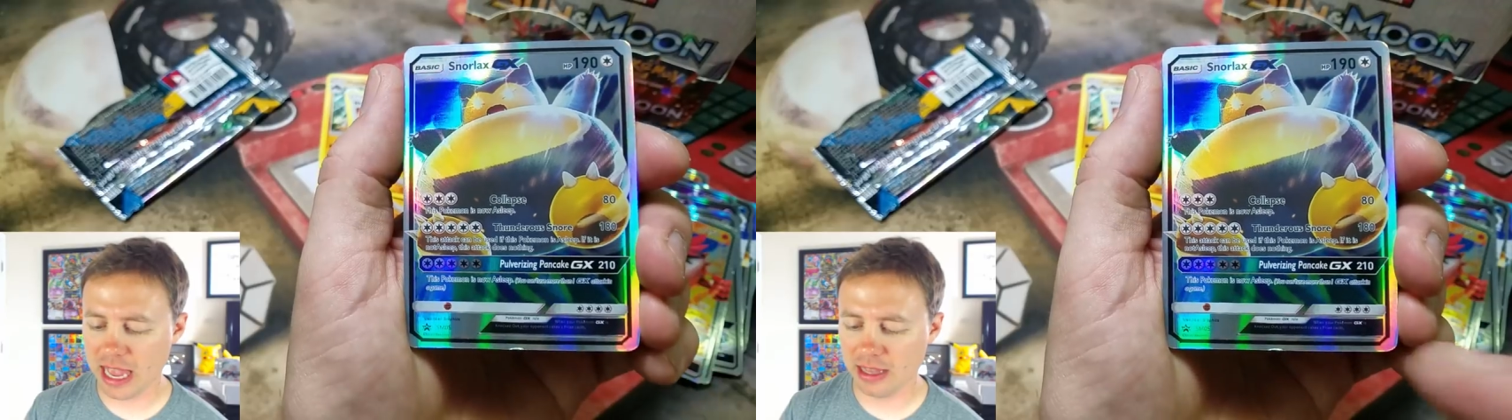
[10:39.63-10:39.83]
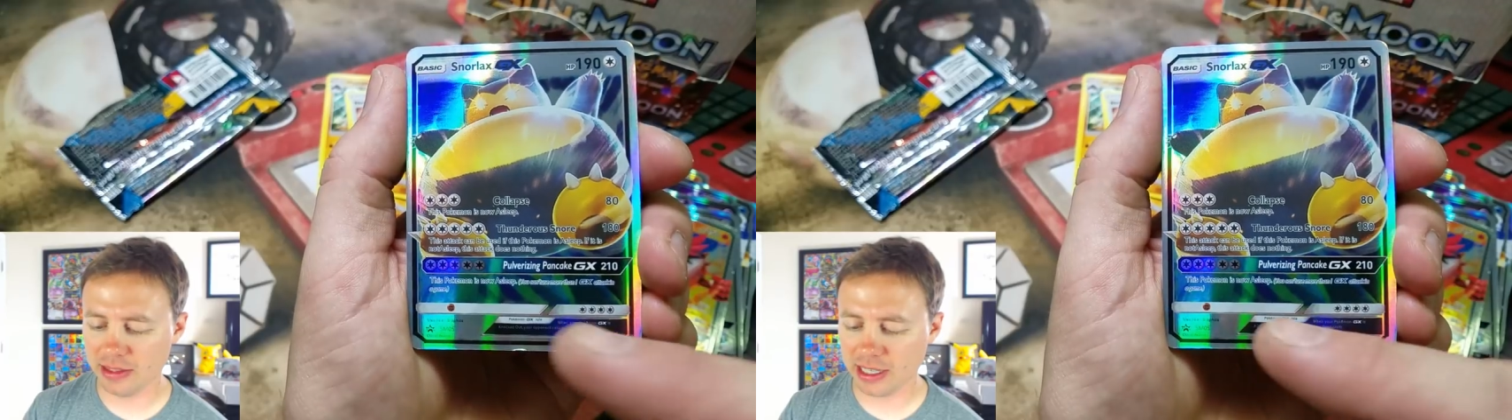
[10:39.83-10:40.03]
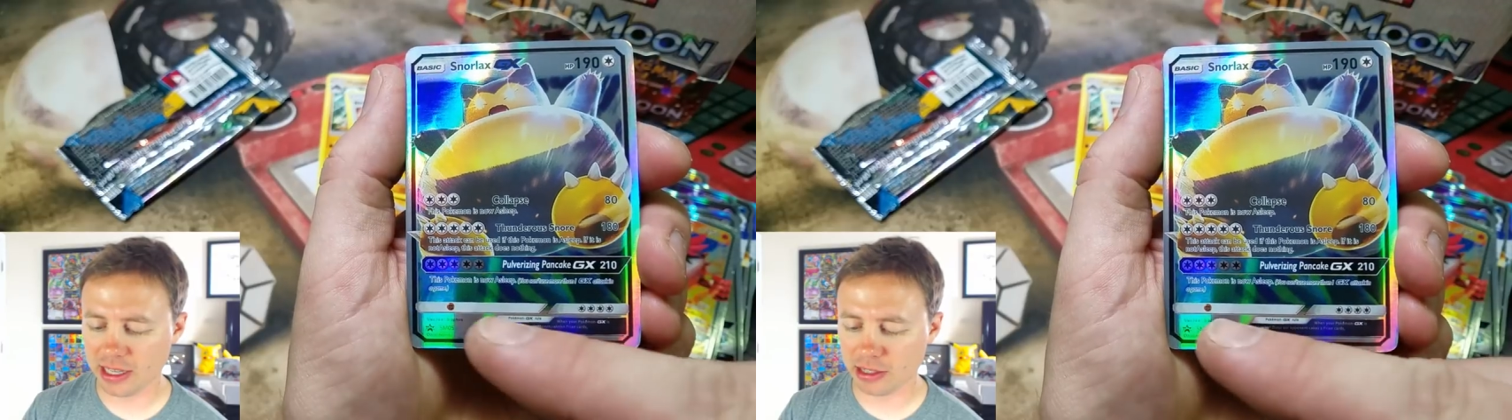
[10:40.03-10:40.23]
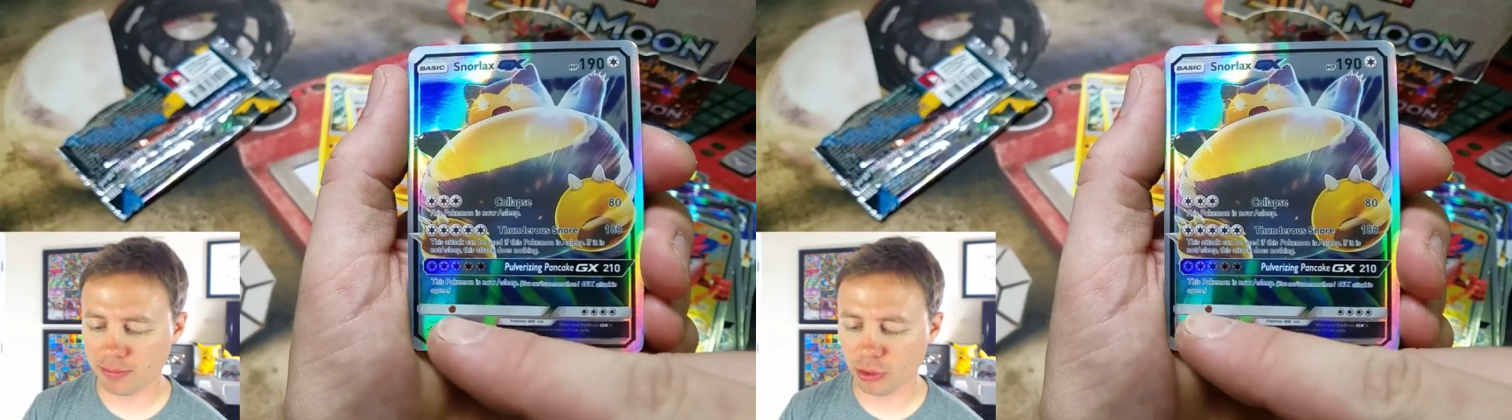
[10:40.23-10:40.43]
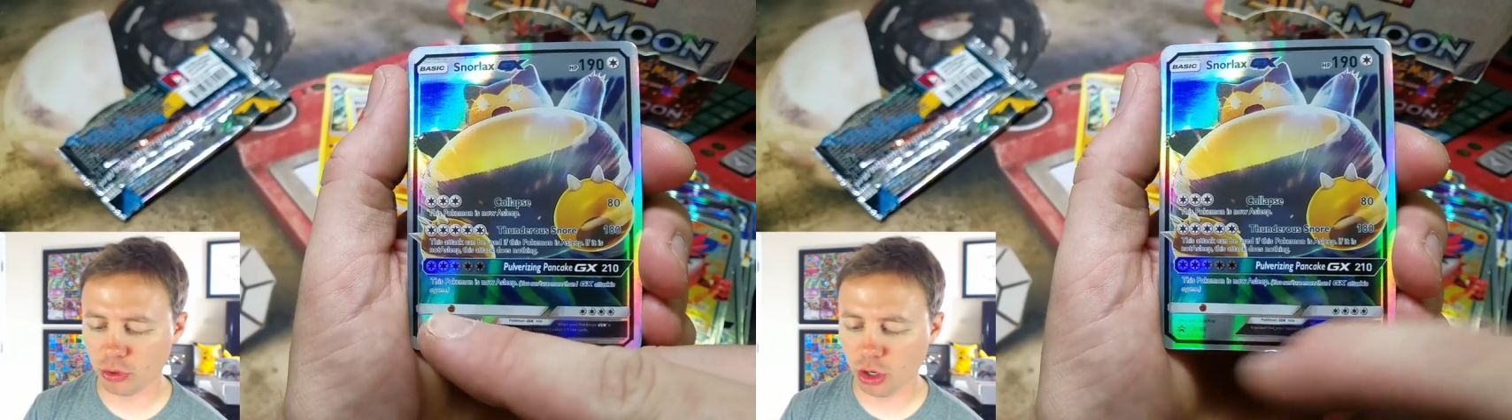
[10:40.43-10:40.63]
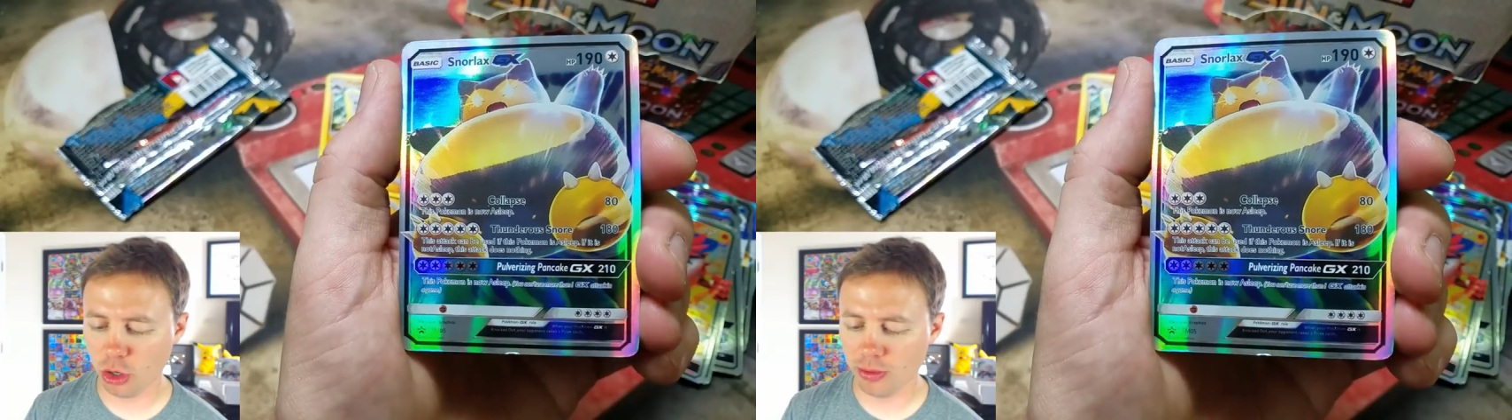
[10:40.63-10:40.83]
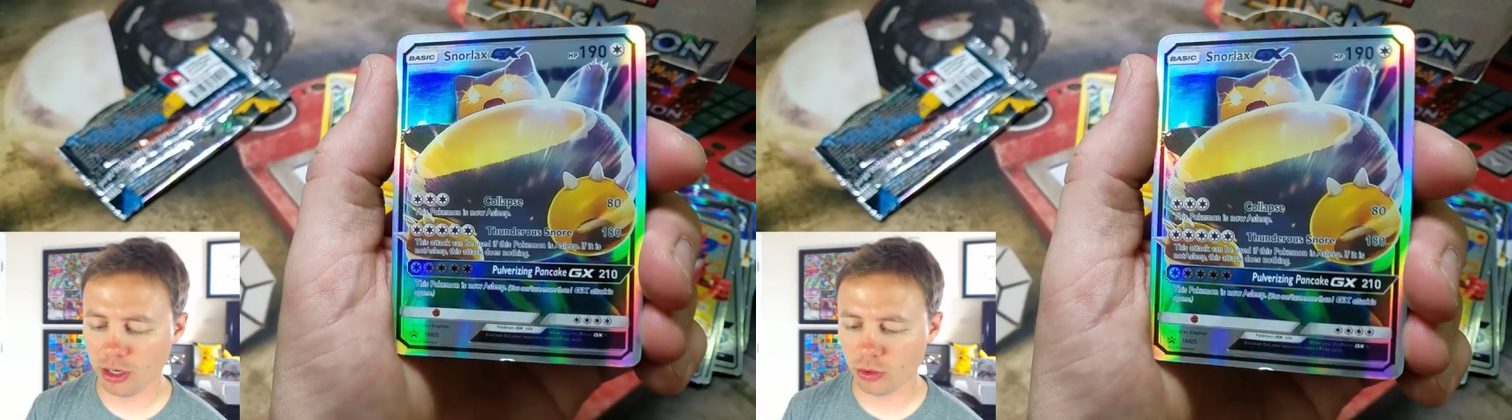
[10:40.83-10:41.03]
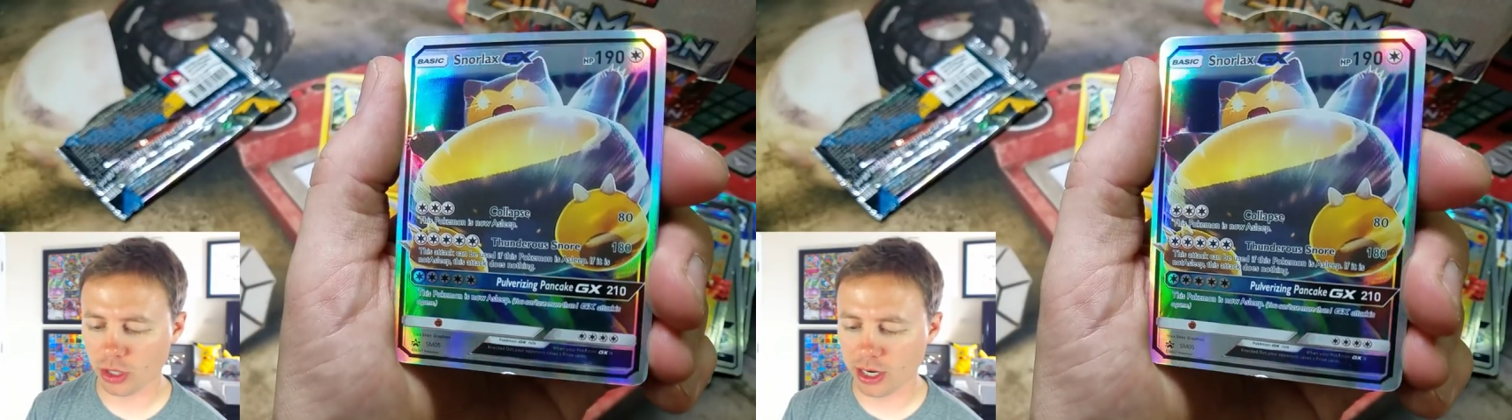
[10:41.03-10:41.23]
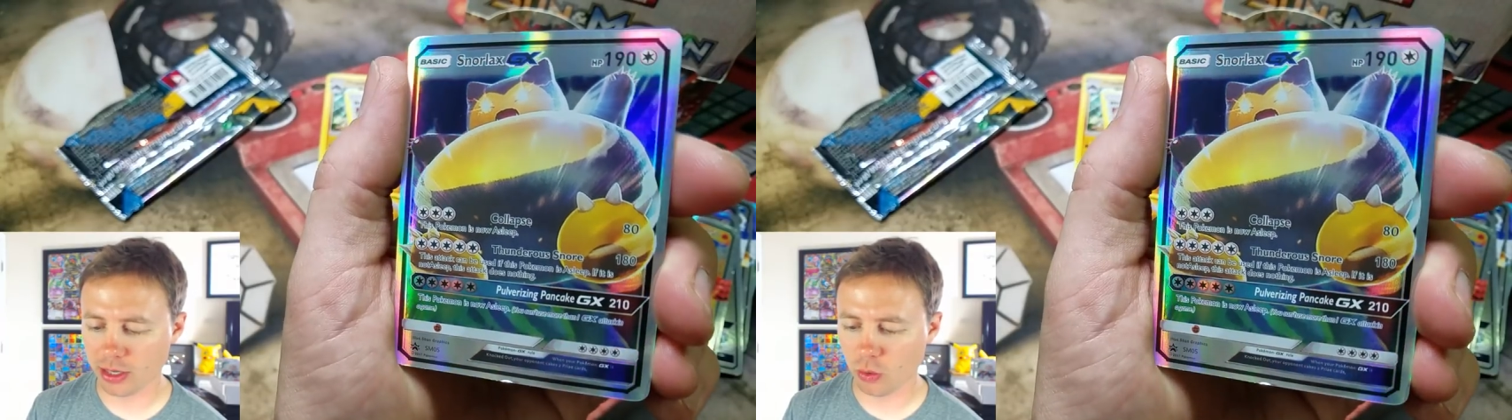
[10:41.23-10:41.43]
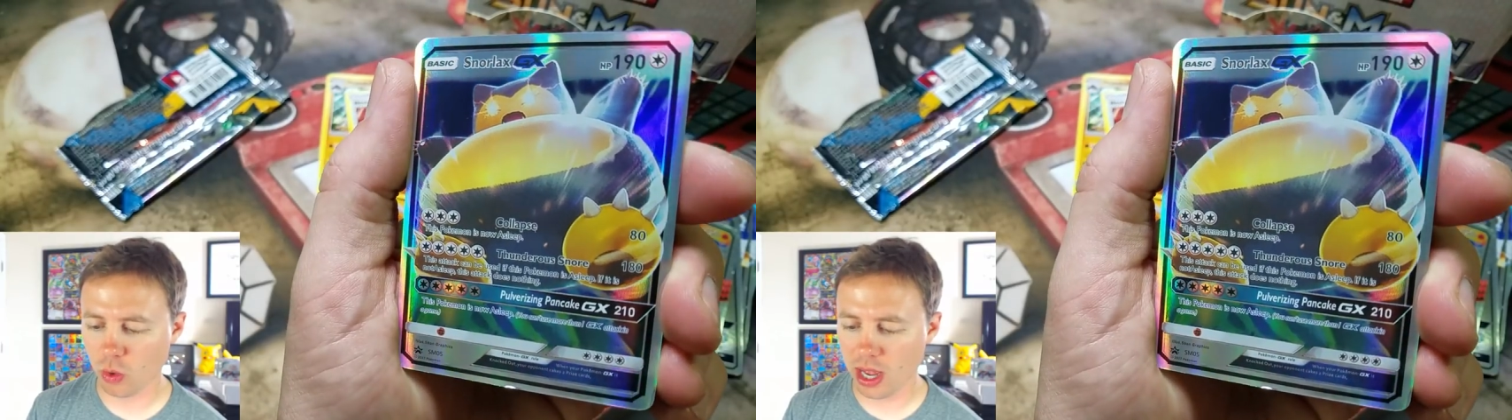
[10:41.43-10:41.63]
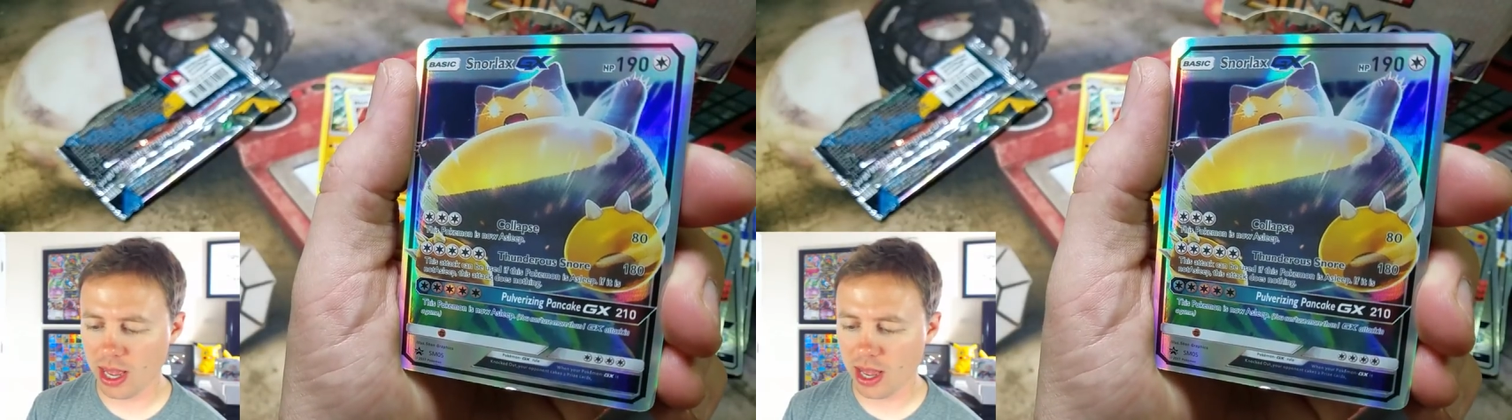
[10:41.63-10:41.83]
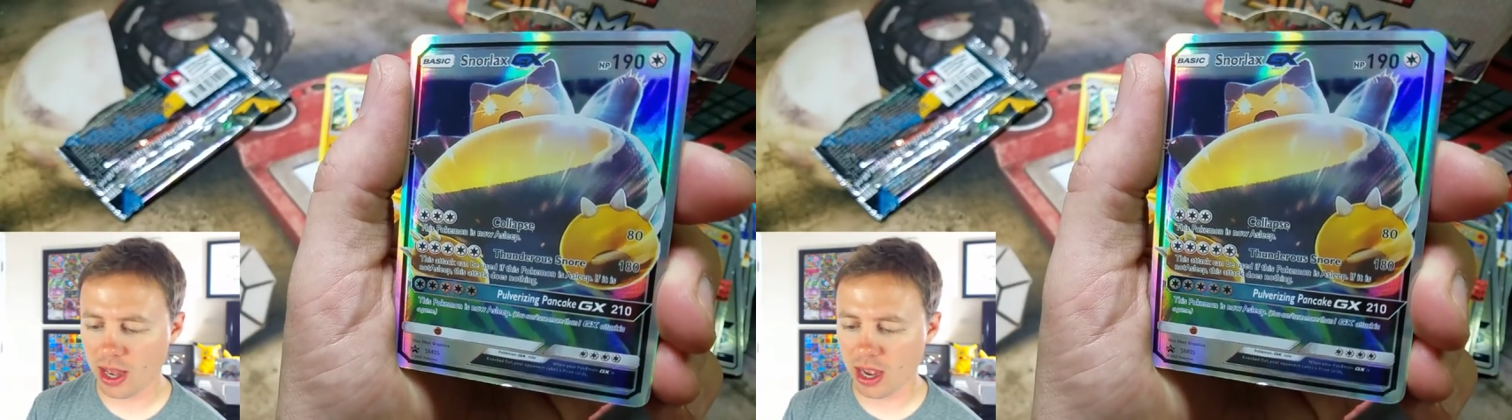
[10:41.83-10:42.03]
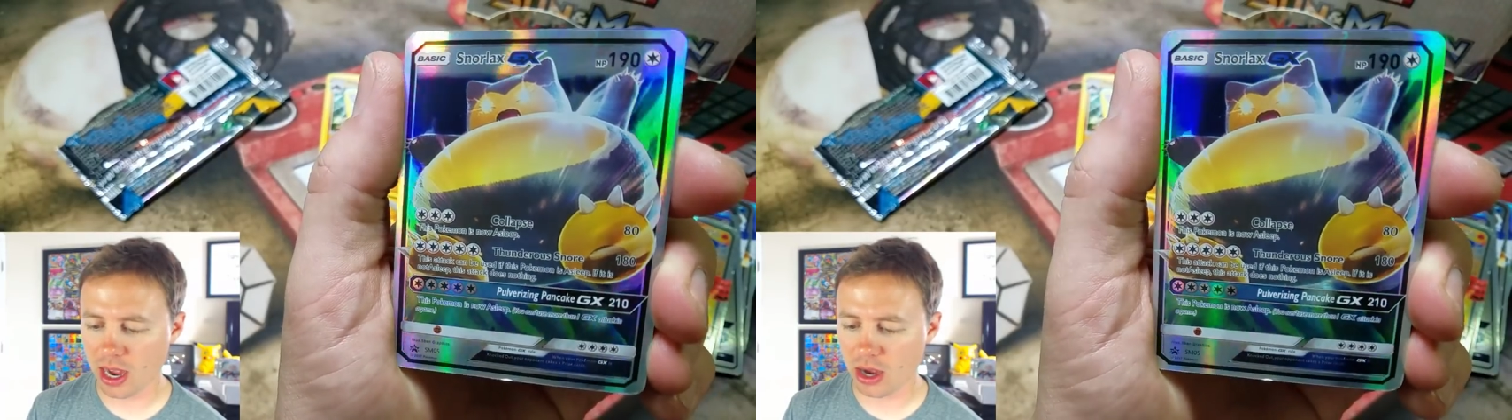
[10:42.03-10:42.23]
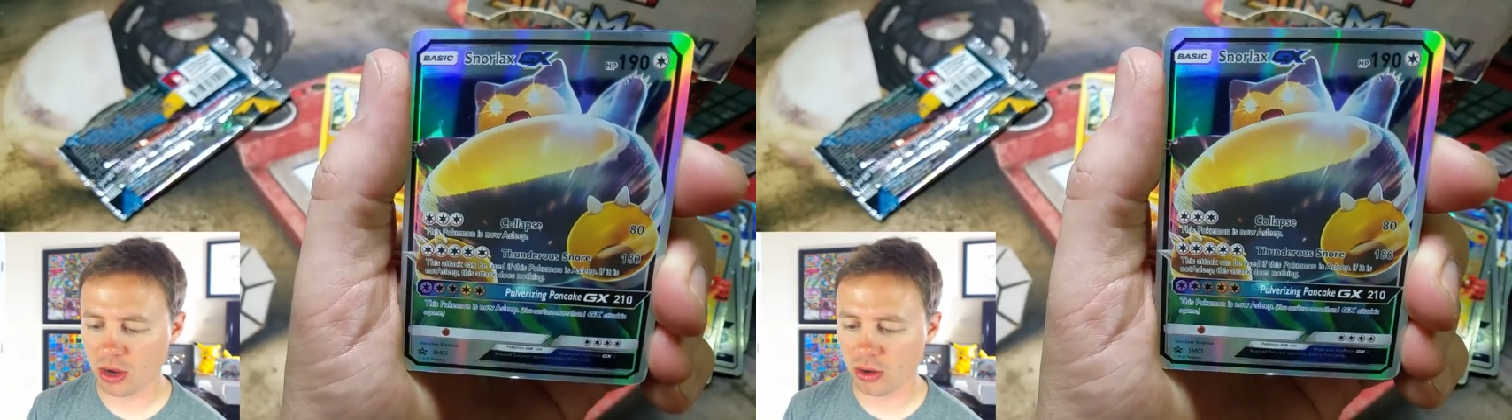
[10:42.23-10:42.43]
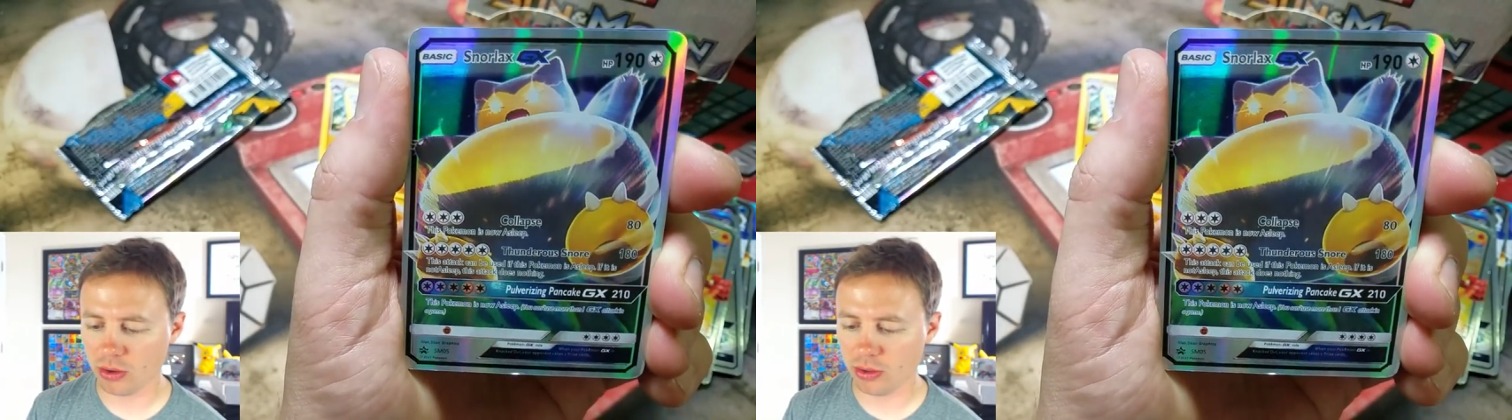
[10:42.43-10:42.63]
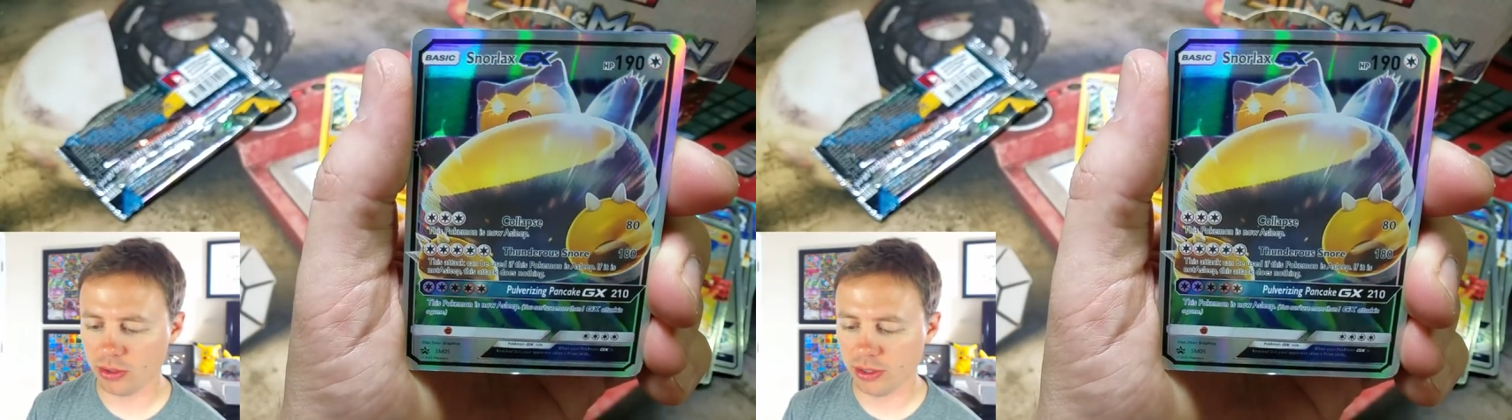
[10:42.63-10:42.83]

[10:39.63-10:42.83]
And they got the promo right. Wow.